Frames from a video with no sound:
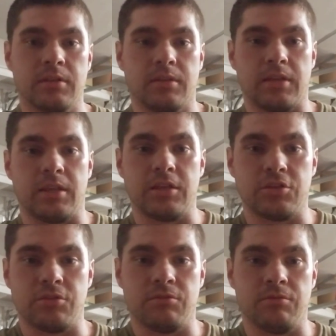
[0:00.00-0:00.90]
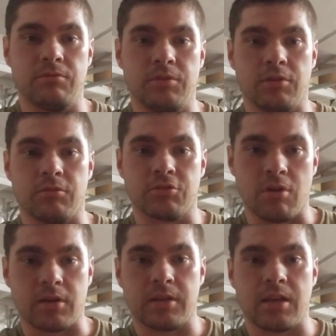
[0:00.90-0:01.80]
they get you, a
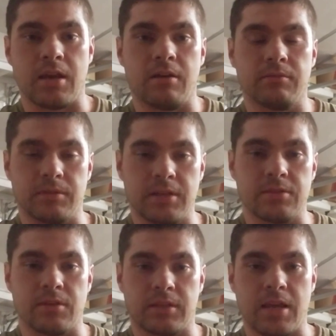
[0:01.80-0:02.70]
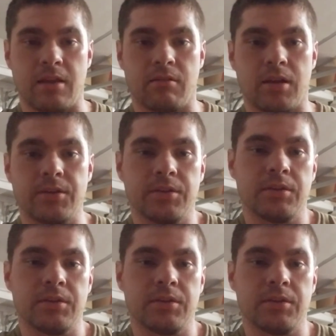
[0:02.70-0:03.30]
truck account and things like that, right?